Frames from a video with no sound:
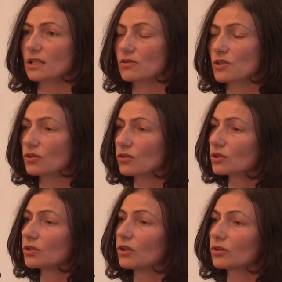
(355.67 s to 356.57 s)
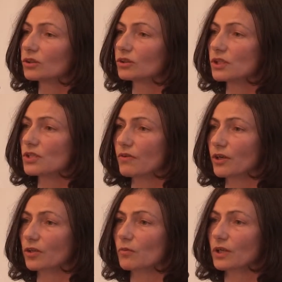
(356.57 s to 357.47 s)
There is not a lot that is
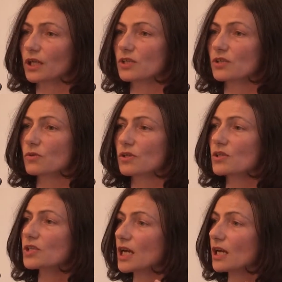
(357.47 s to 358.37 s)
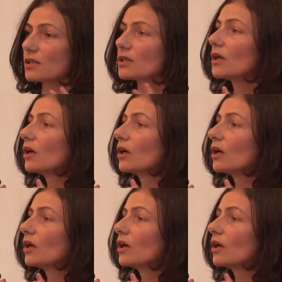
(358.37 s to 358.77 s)
very complicated to understand,